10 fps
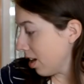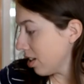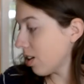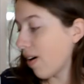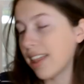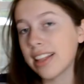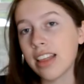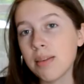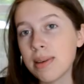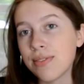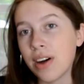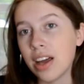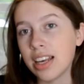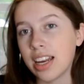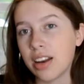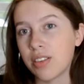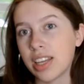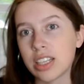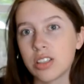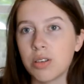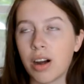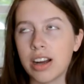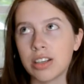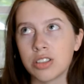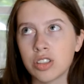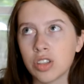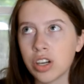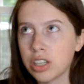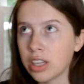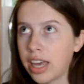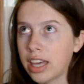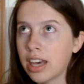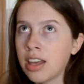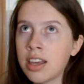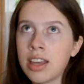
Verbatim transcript: So I think that'll be fun and I don't think it's too hard. I'll just learn like